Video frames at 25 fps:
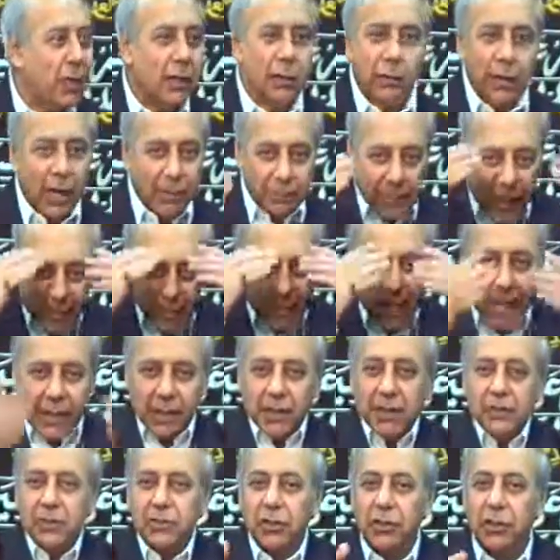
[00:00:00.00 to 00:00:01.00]
when my
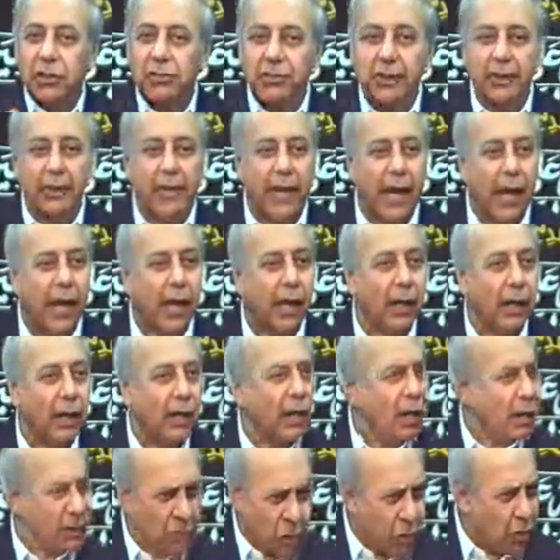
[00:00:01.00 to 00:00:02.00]
mind is not even there?
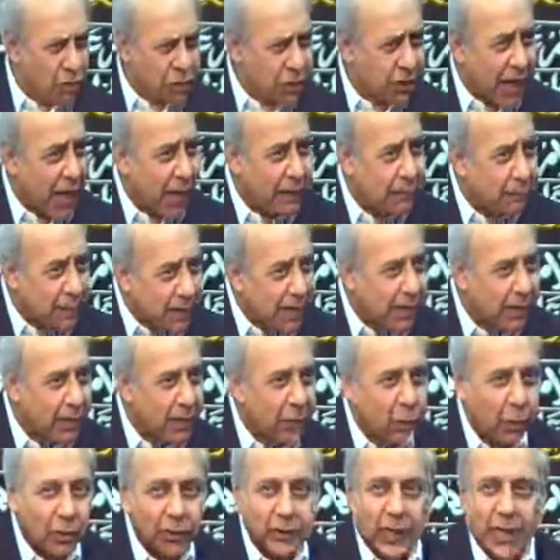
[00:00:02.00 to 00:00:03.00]
Don't I
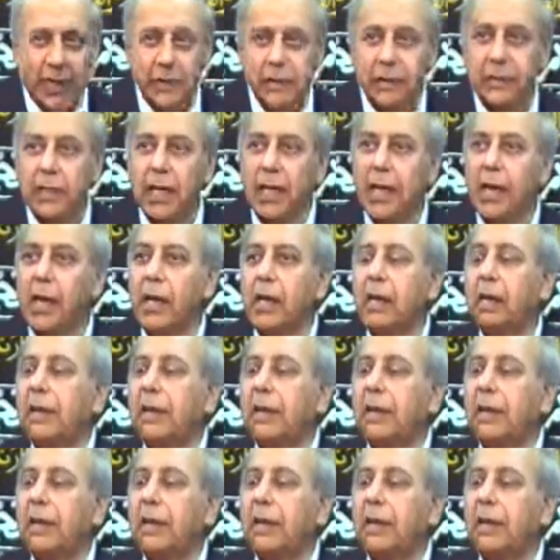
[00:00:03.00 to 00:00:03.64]
mean what I say?